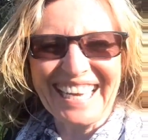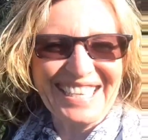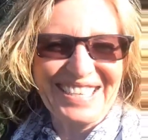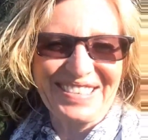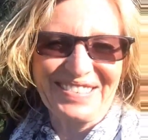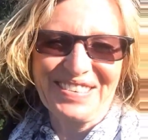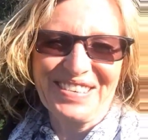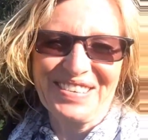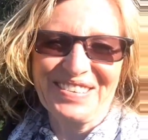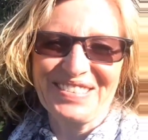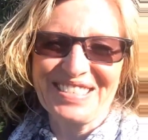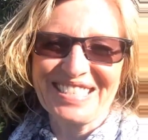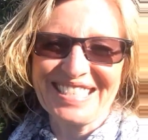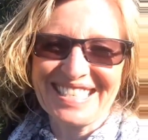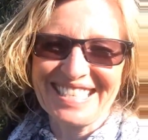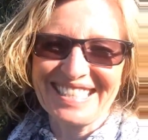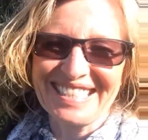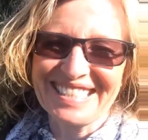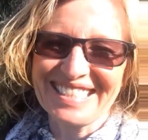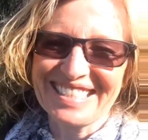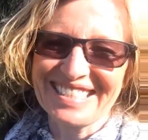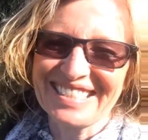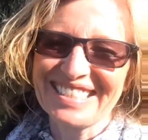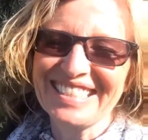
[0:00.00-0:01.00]
I don't want to
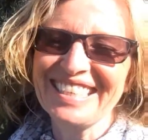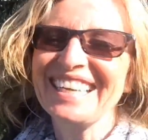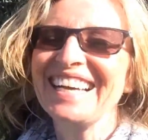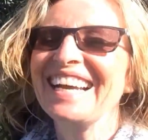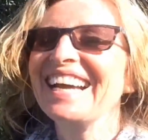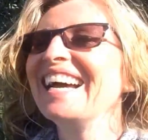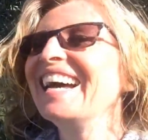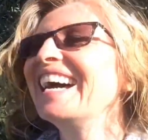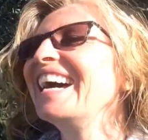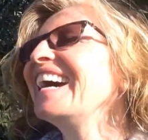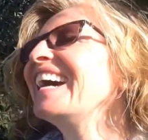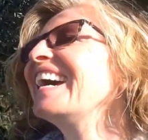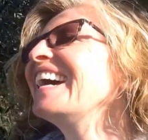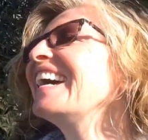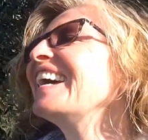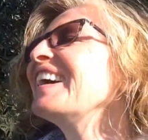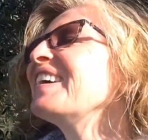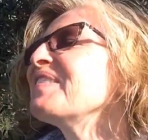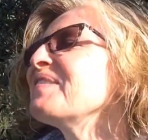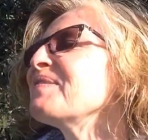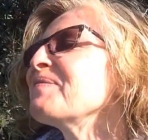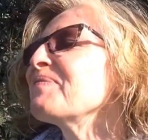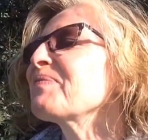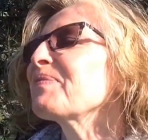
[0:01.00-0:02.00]
insult her.
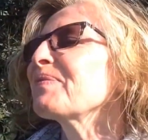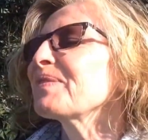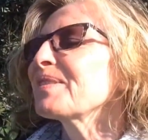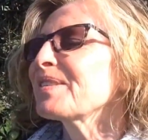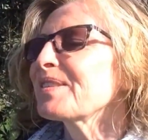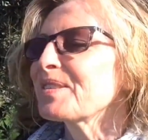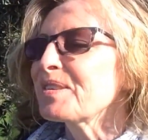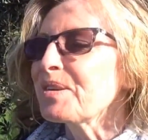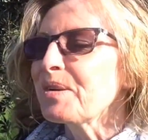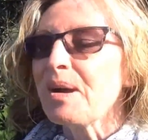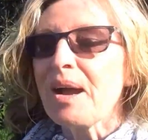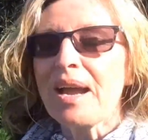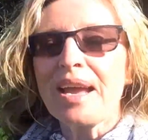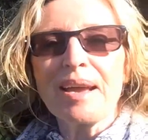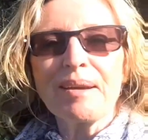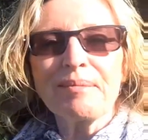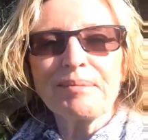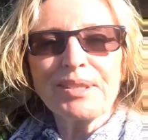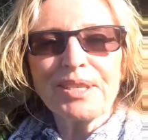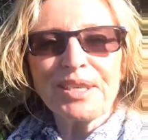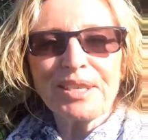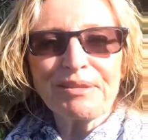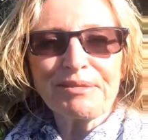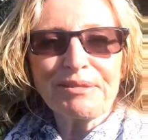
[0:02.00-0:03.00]
So I
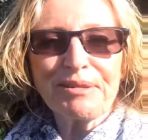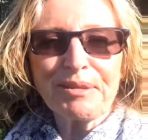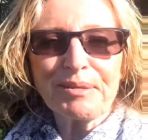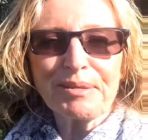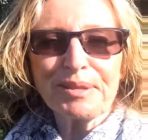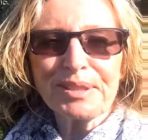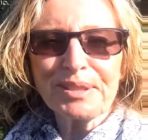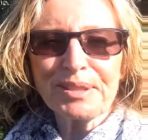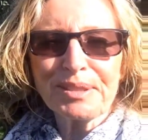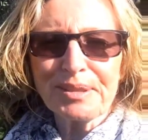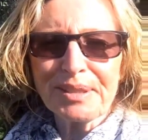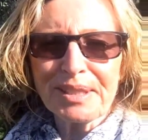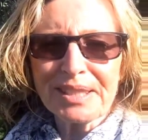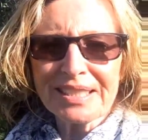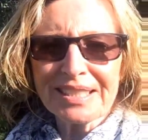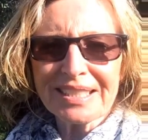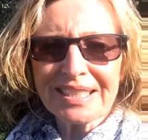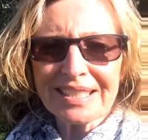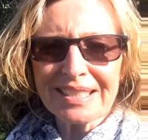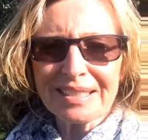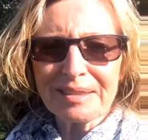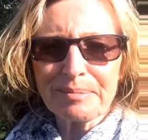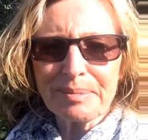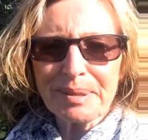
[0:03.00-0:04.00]
am looking forward to it.
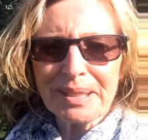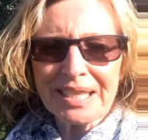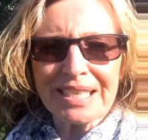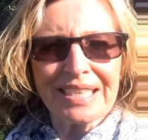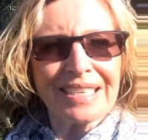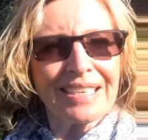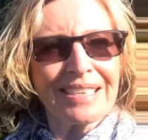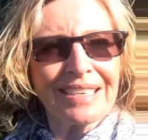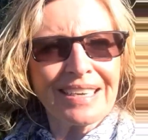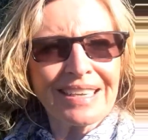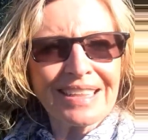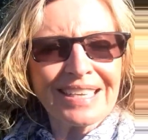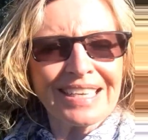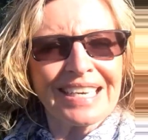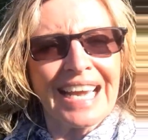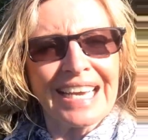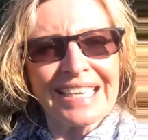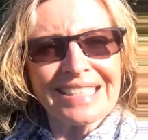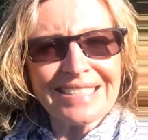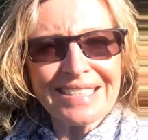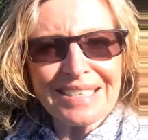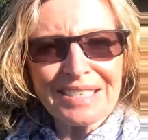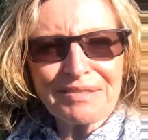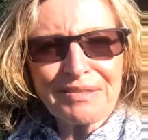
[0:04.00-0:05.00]
It'll be in the
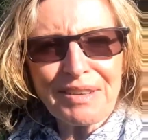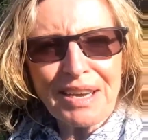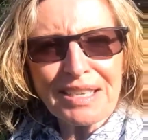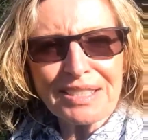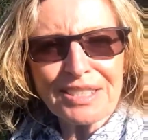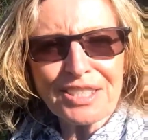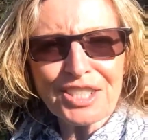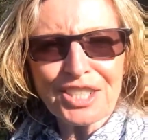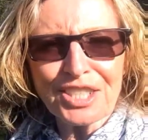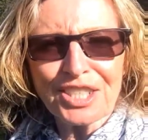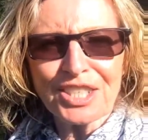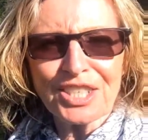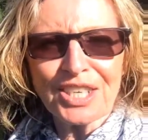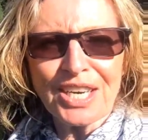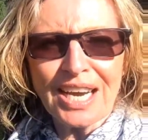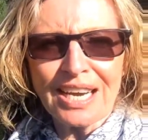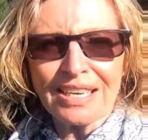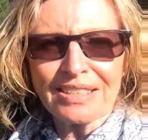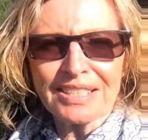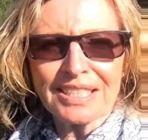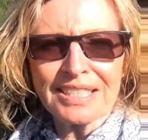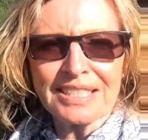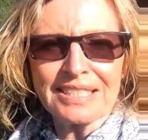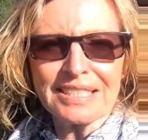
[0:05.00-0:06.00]
next adventure.
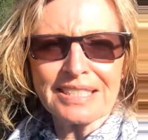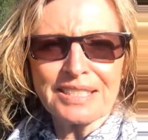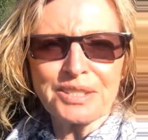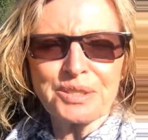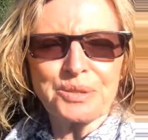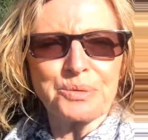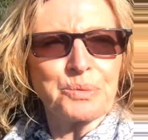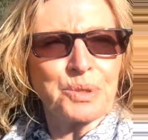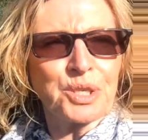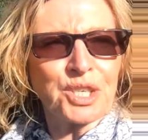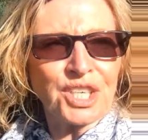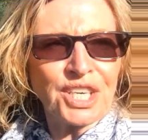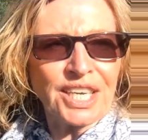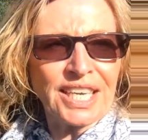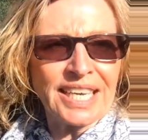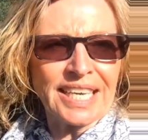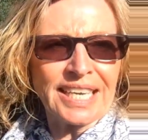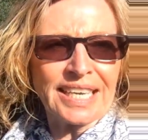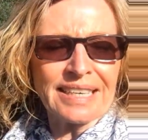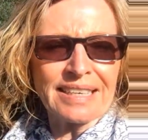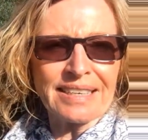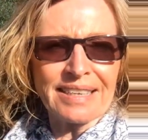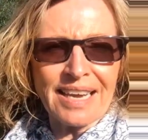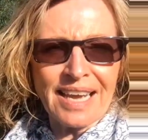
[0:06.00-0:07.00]
I'll continue
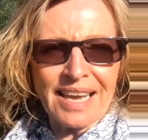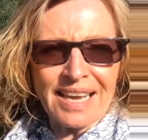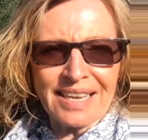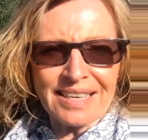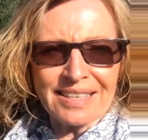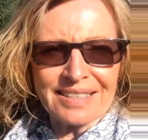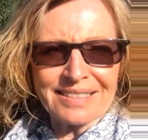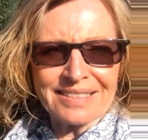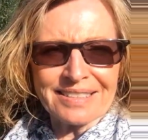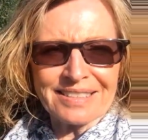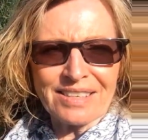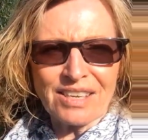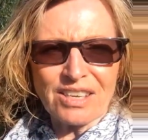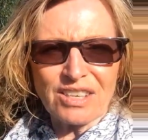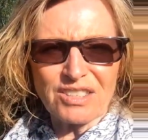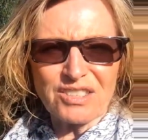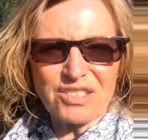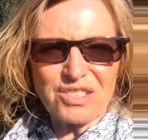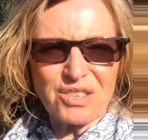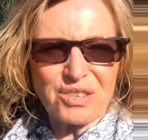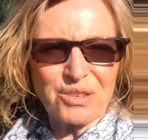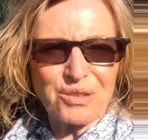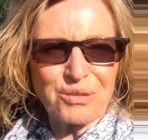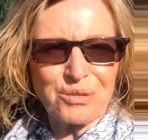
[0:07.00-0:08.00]
working and
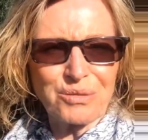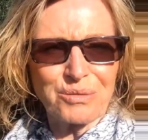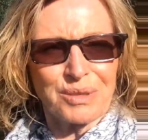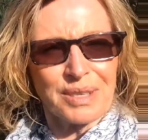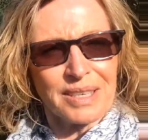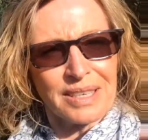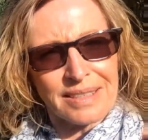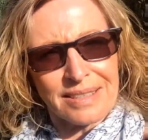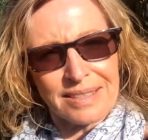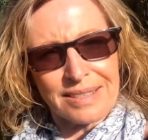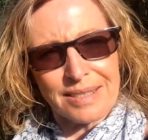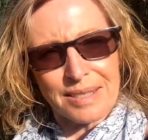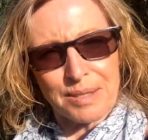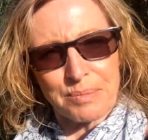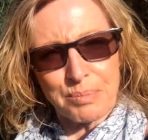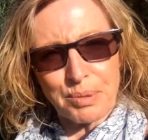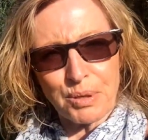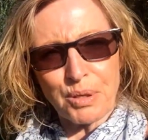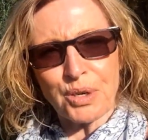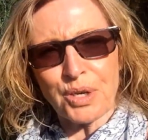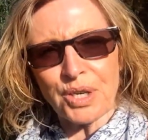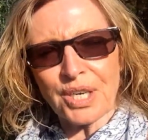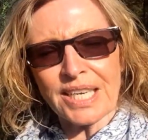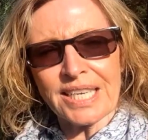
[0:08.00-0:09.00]
also
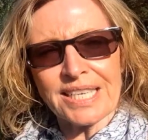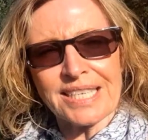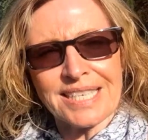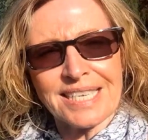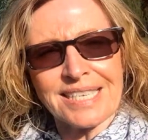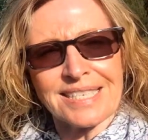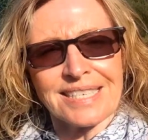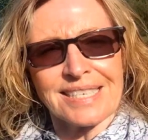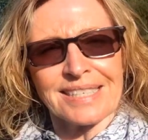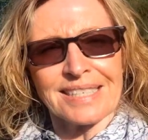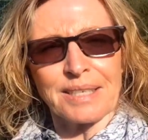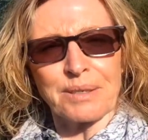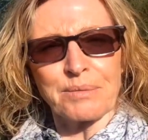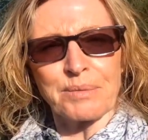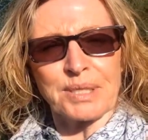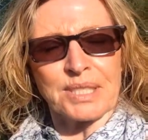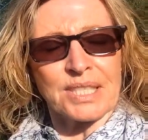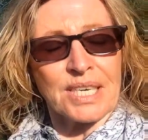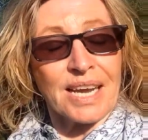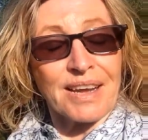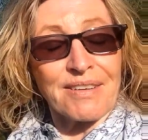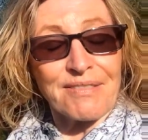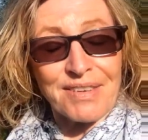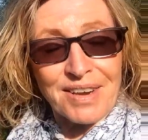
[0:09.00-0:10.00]
exploring Sicily,
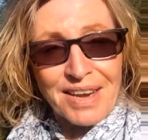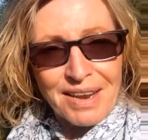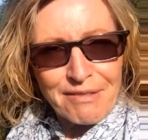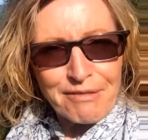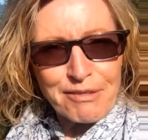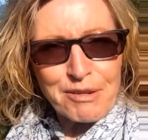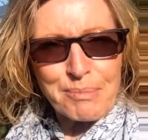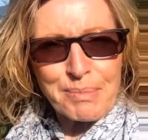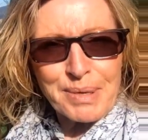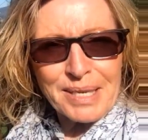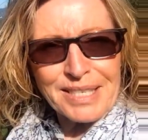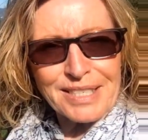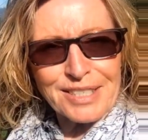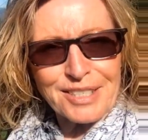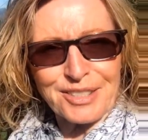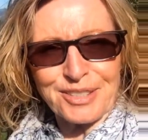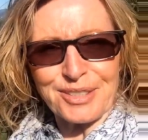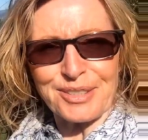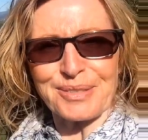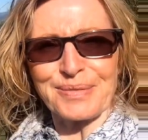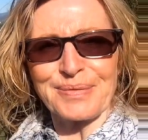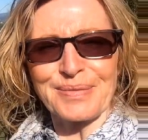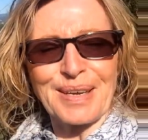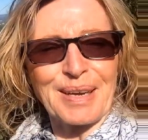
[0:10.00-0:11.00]
which I've never been
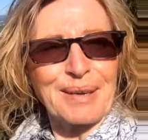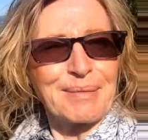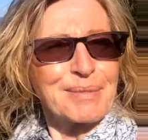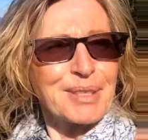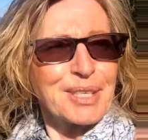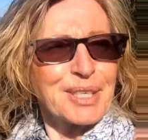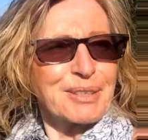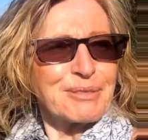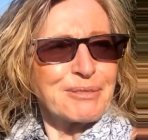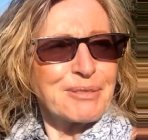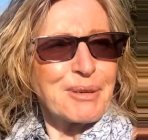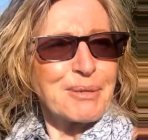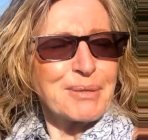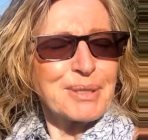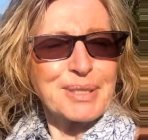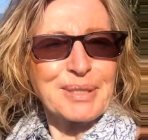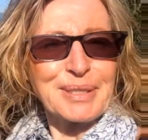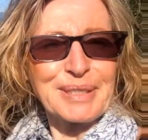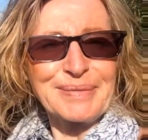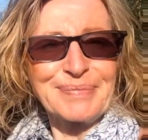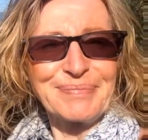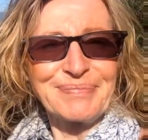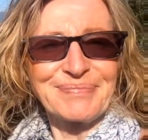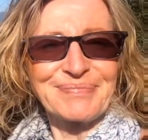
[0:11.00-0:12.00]
to. I'm looking forward
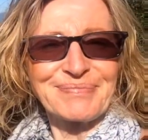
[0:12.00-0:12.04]
to it.